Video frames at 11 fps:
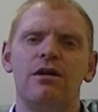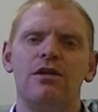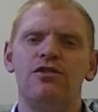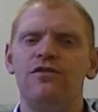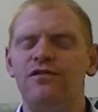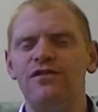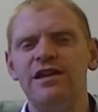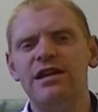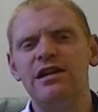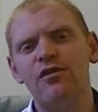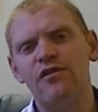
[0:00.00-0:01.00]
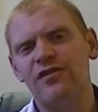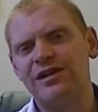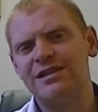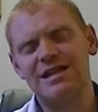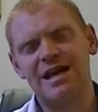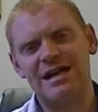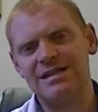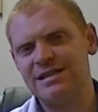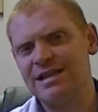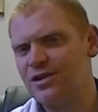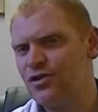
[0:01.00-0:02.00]
You feel
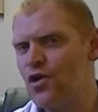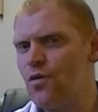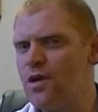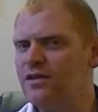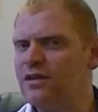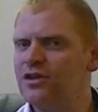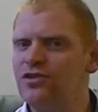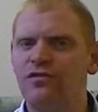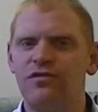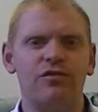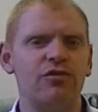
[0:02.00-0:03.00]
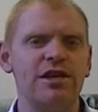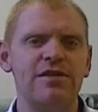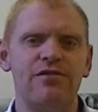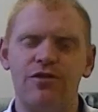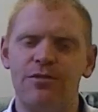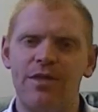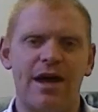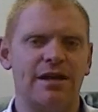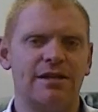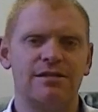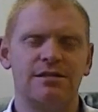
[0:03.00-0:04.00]
fantastic knowing that you're free from
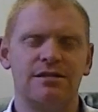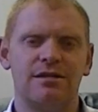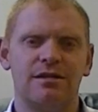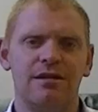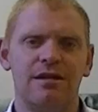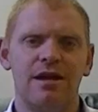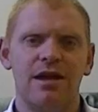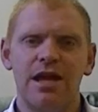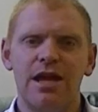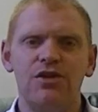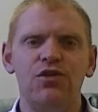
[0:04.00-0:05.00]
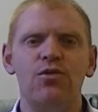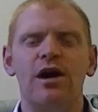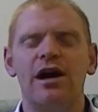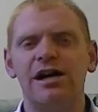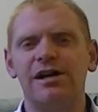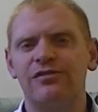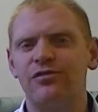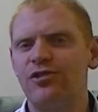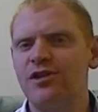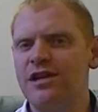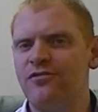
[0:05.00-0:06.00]
that. And you are
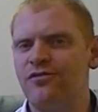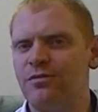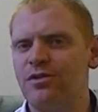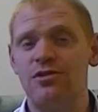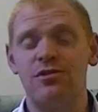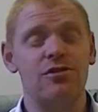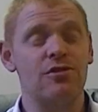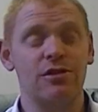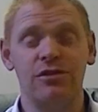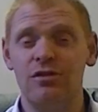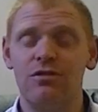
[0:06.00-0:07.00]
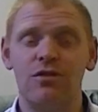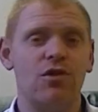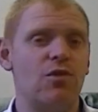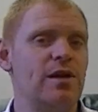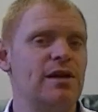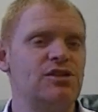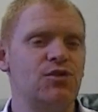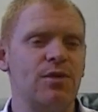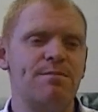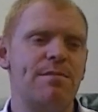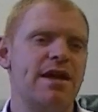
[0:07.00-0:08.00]
free from coke, and you're going to
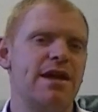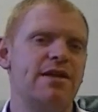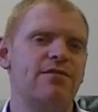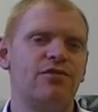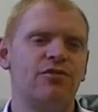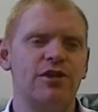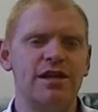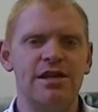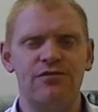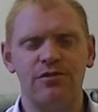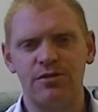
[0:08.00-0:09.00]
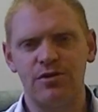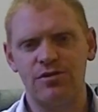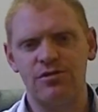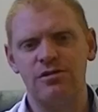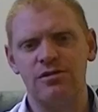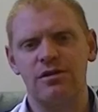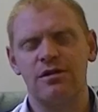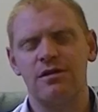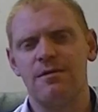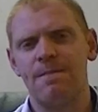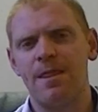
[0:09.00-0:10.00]
remain free from coke
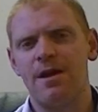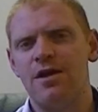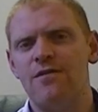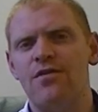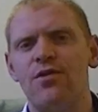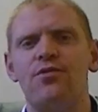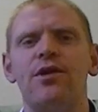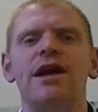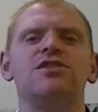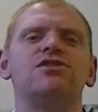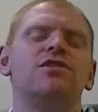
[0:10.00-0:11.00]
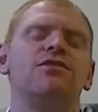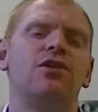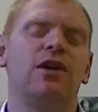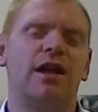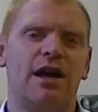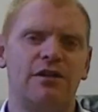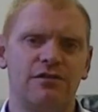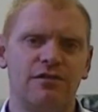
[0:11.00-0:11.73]
for the rest of your life.